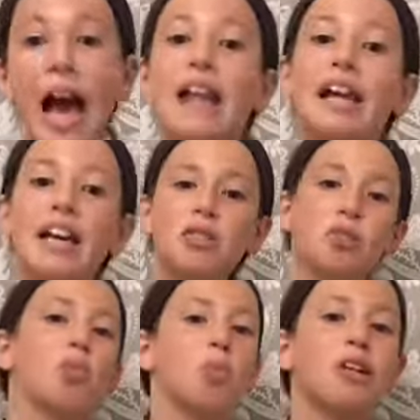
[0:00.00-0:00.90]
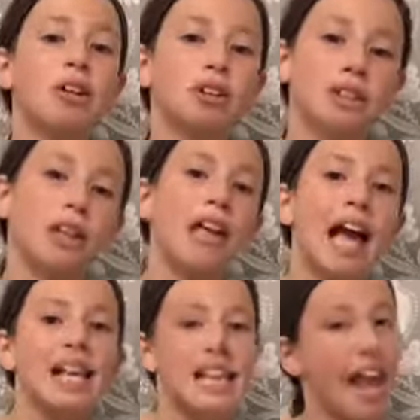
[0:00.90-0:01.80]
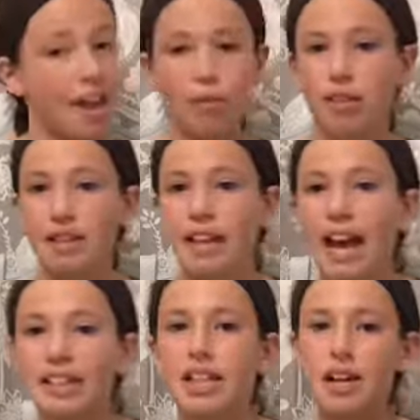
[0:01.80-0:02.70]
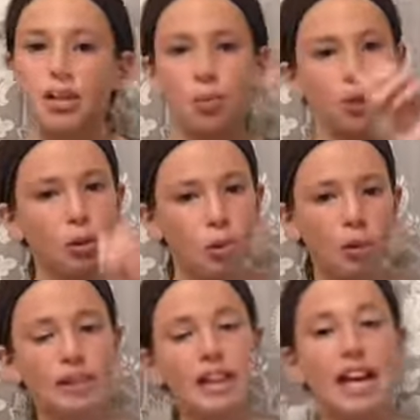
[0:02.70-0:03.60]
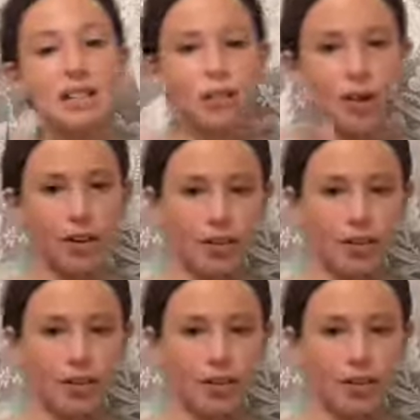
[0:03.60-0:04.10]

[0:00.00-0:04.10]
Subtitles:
And that is the real deal. It has everything. It has the real bullets. It has a very